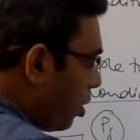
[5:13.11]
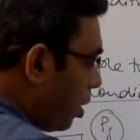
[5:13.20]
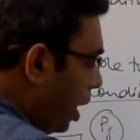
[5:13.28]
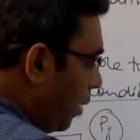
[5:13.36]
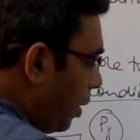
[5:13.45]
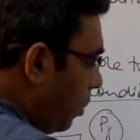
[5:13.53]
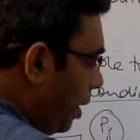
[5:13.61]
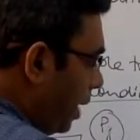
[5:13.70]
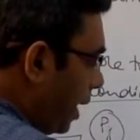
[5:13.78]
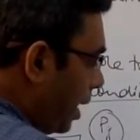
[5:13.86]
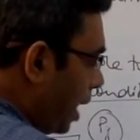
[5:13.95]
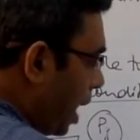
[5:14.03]
it will be
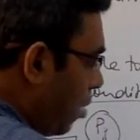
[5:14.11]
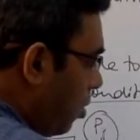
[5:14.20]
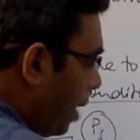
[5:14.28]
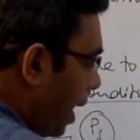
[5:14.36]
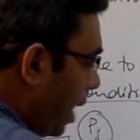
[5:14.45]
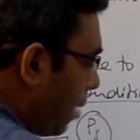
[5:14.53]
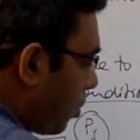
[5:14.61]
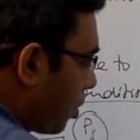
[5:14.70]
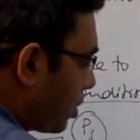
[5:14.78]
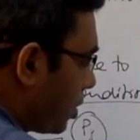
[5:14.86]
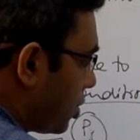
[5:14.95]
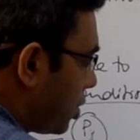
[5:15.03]
taken out and
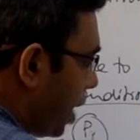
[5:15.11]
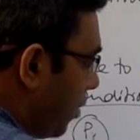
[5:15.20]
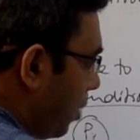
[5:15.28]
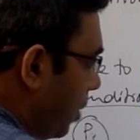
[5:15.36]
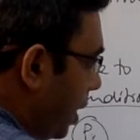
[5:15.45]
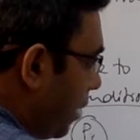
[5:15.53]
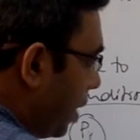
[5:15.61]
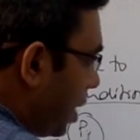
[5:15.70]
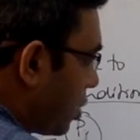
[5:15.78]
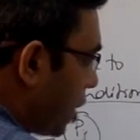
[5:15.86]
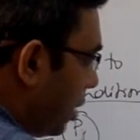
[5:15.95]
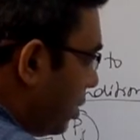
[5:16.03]
process J will be given a
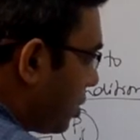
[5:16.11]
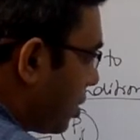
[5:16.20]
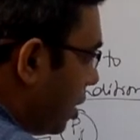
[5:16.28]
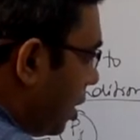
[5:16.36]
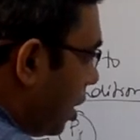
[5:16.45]
chance,